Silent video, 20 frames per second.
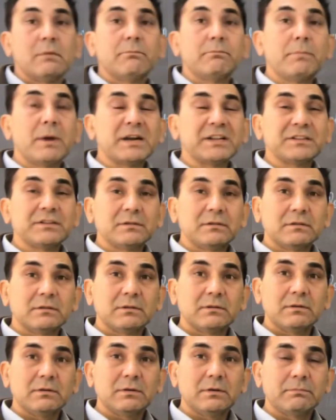
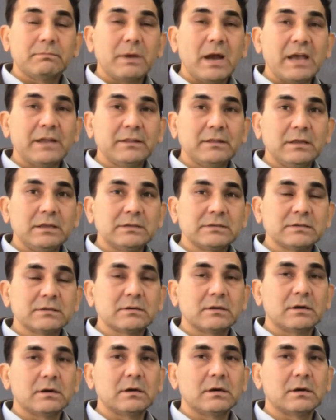But by this
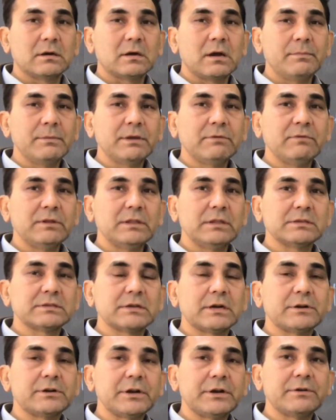coming with the
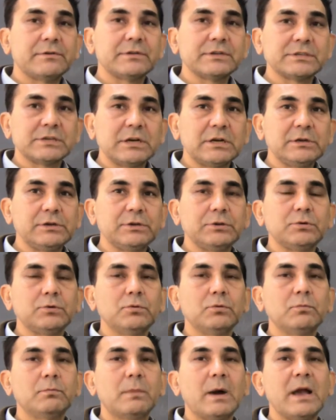certain result,
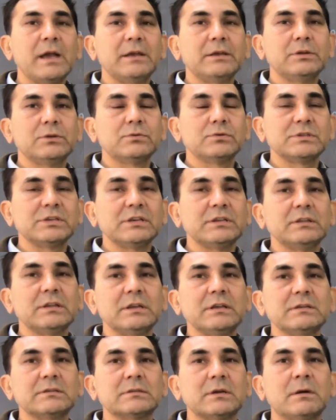you by
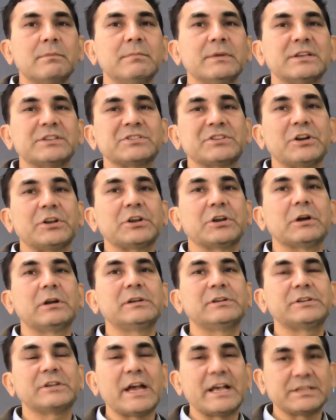using some statistical
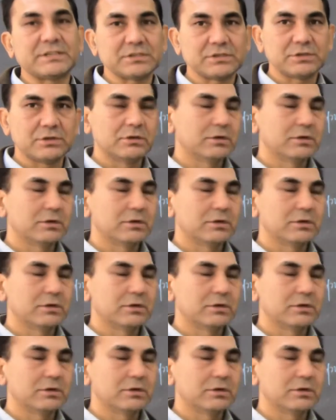test.